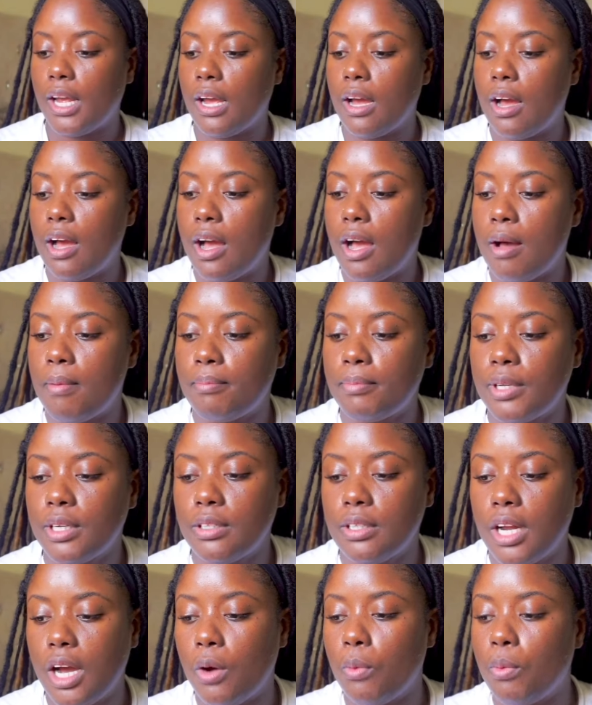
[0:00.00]

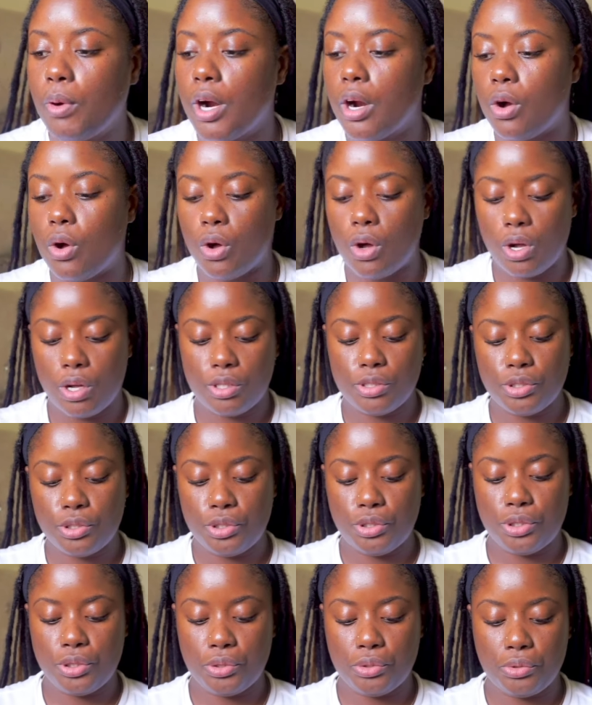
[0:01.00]
now we're on
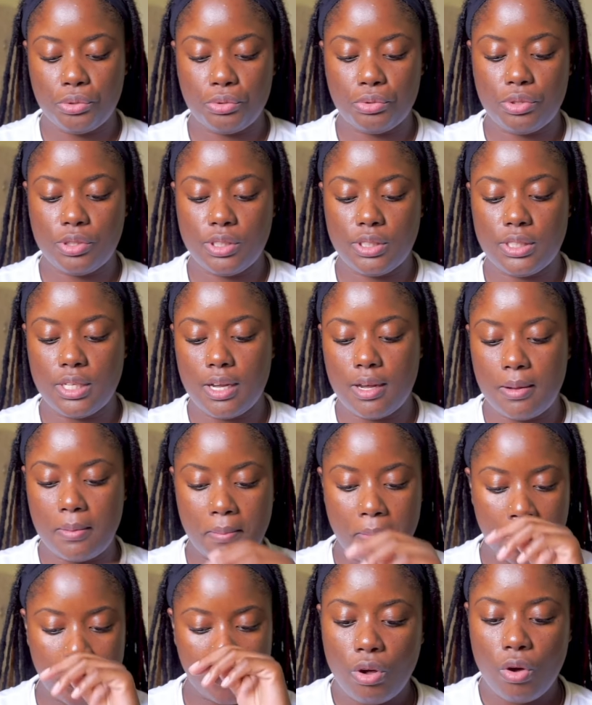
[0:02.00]
to
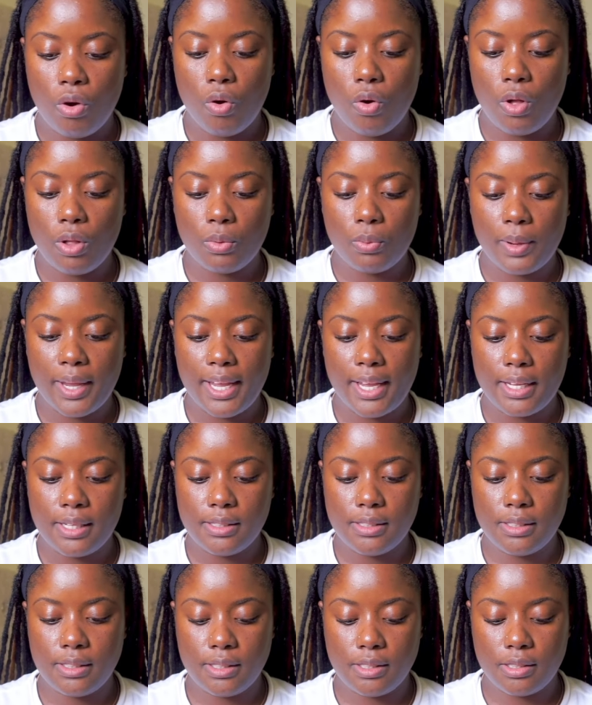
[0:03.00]
some
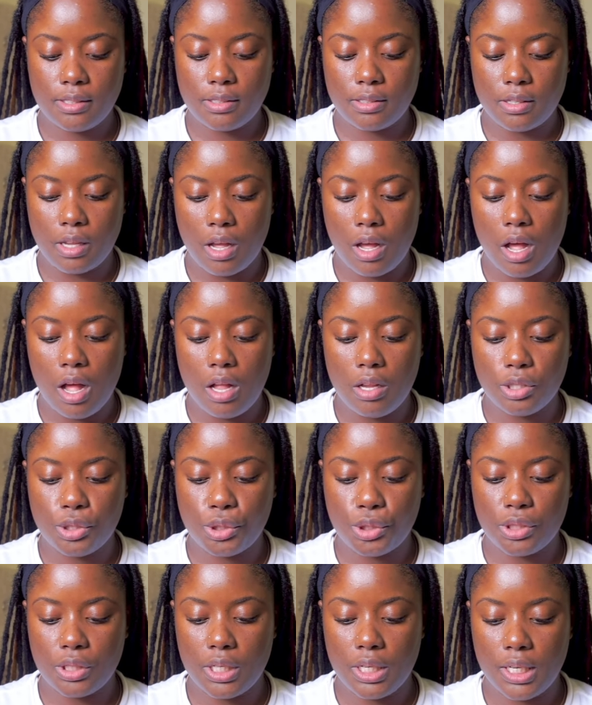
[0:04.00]
Always
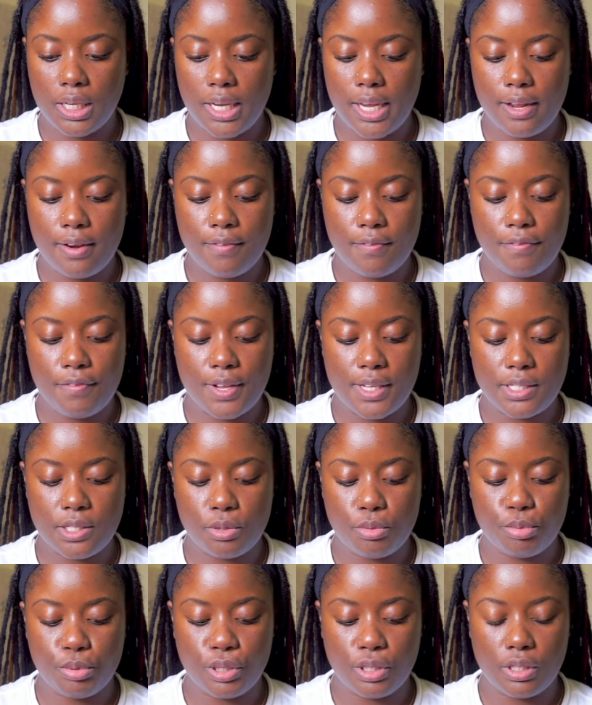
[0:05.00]
Ultra
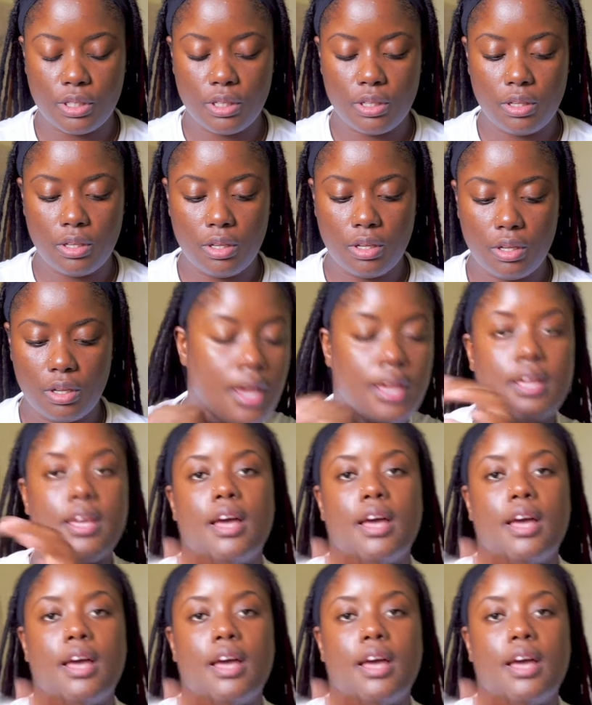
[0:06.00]
Invisible. Yeah,